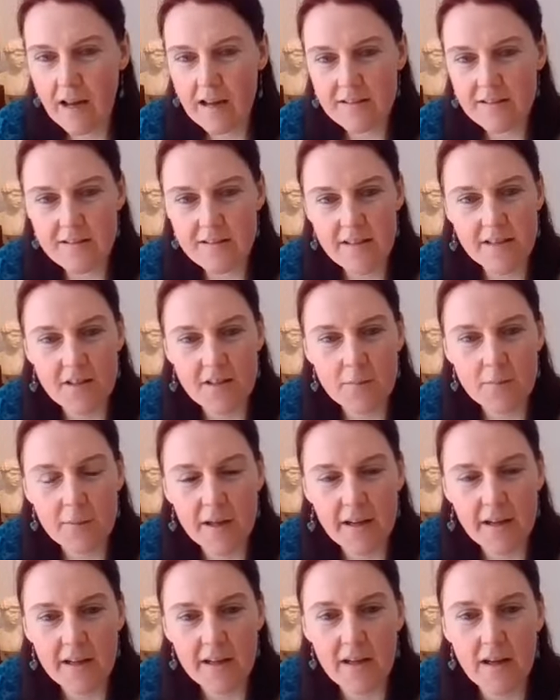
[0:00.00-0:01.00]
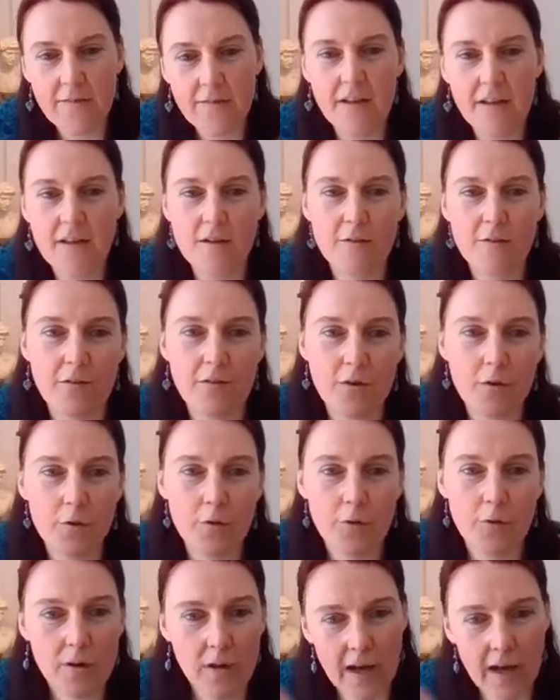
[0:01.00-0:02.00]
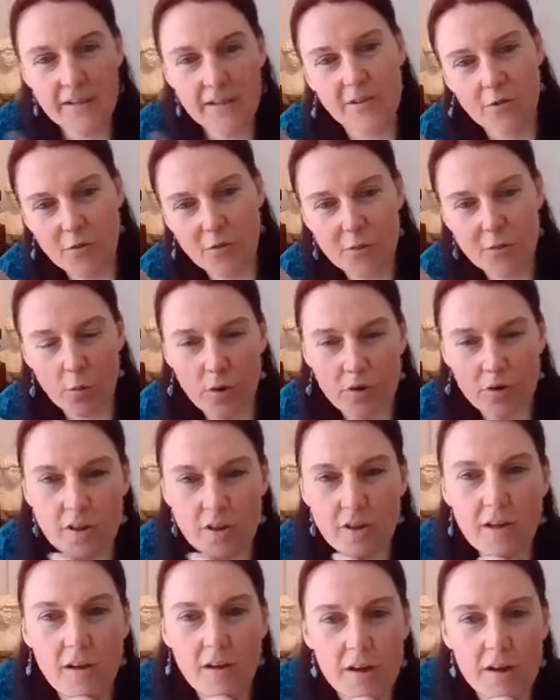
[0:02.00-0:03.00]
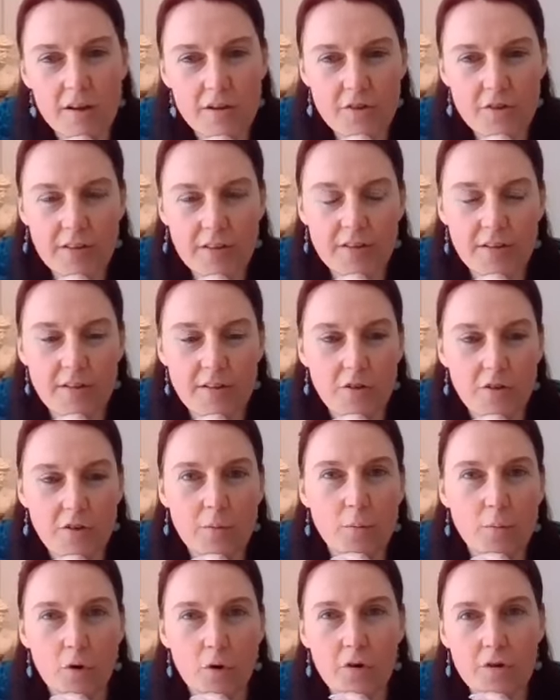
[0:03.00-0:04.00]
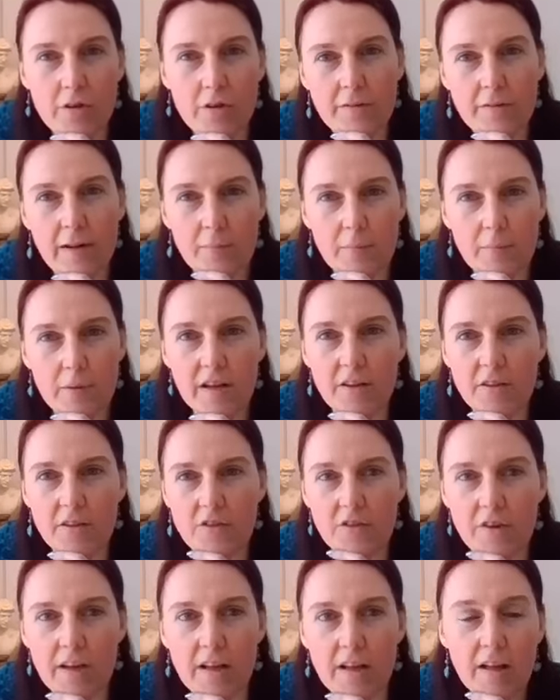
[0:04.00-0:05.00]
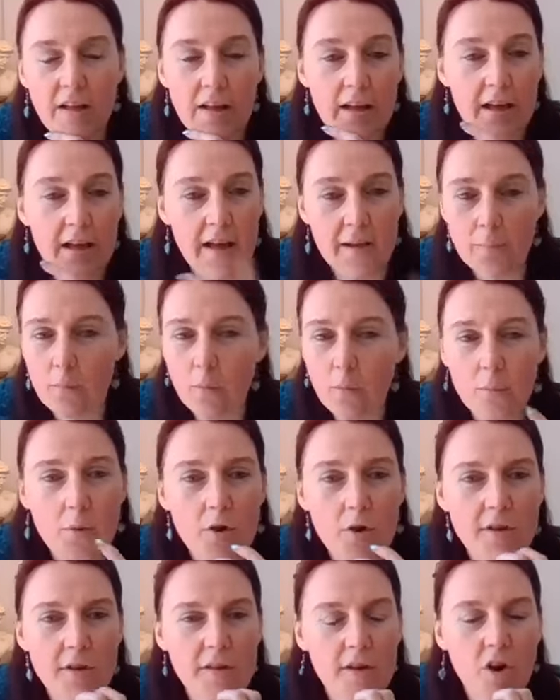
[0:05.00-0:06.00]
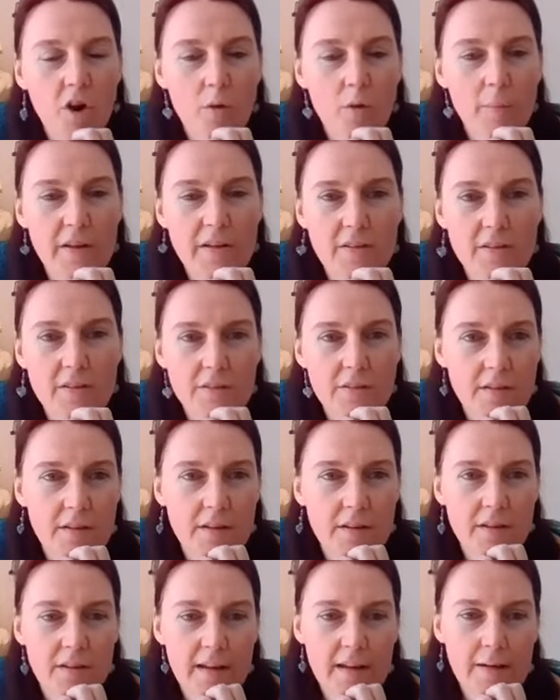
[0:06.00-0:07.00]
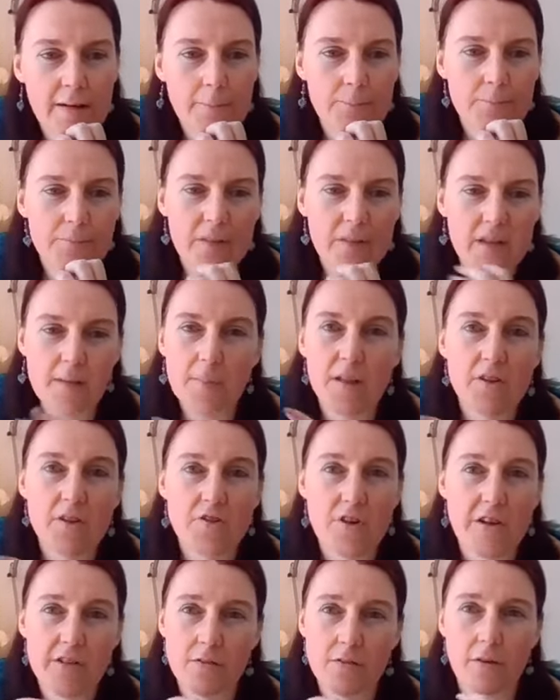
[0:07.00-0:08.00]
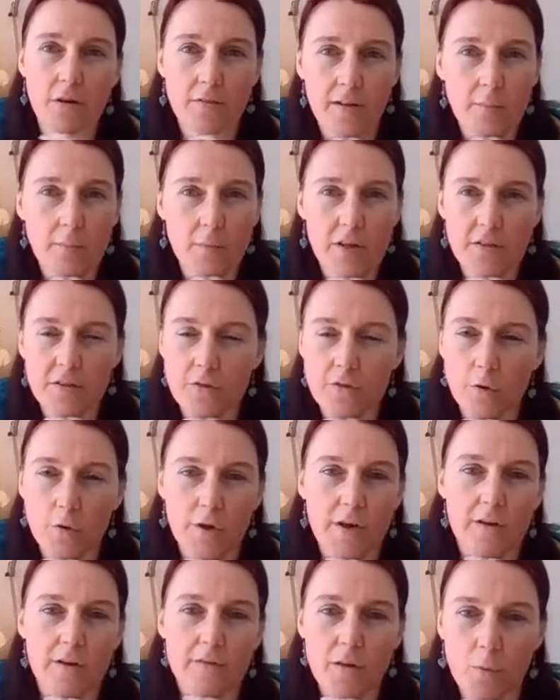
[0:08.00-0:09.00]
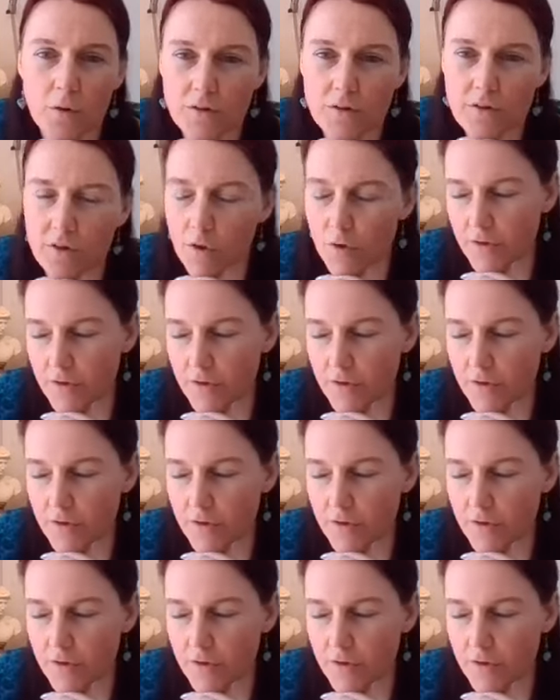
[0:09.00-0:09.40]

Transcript: As I said at the beginning, if any of you adults watching are interested in doing more on your family history, we'll put in the comments the email address of our family historian if you want to